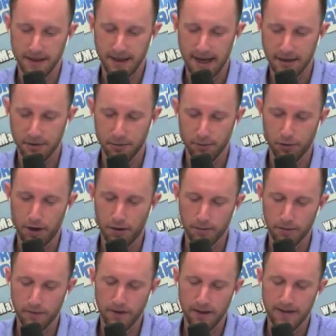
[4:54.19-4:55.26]
The actual problem
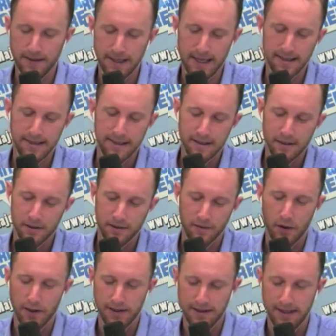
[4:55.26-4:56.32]
we face today is that there's
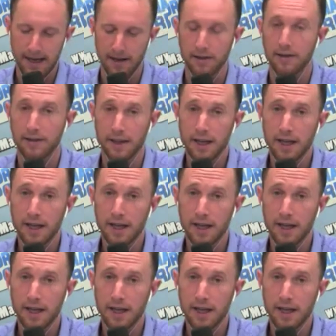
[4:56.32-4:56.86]
very solid,